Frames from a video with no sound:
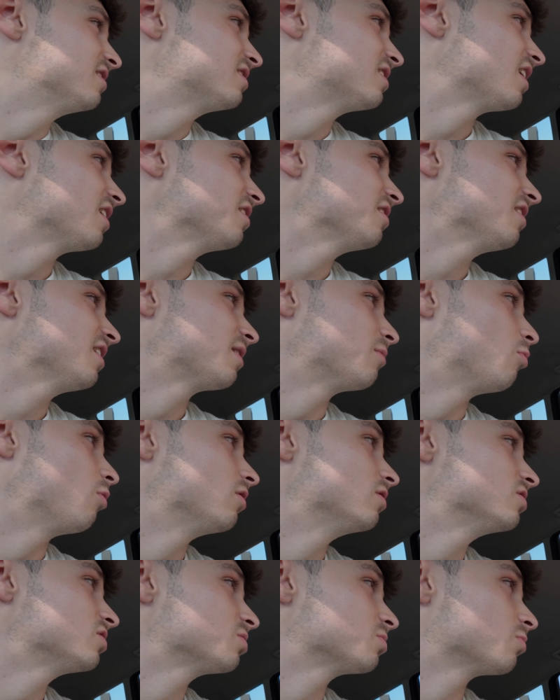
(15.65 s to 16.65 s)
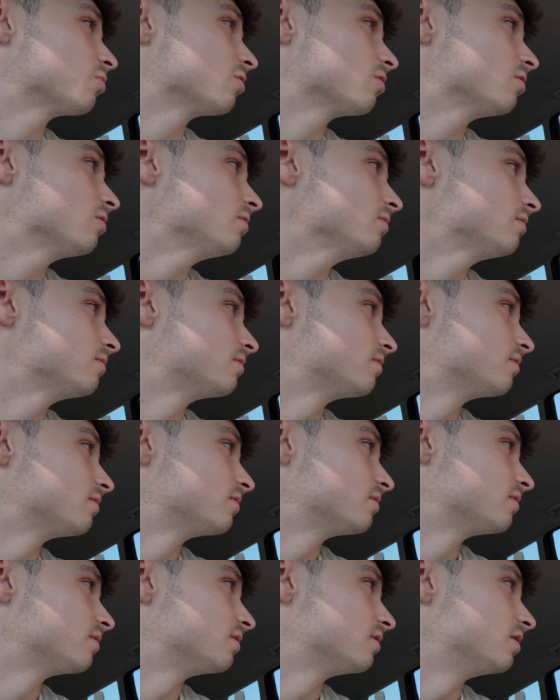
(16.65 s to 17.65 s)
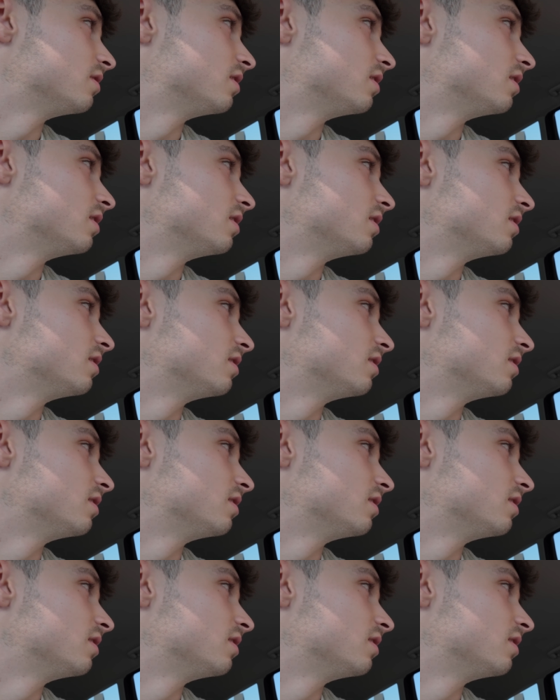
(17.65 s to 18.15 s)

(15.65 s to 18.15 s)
you tell her like one okay. swirl? I did twice.